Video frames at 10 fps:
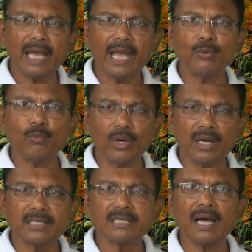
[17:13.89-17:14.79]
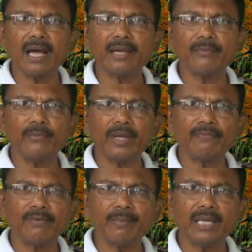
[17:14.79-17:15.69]
and words are very
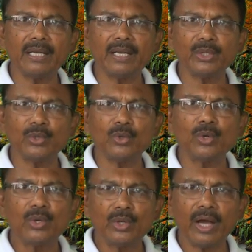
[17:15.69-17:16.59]
familiar to you.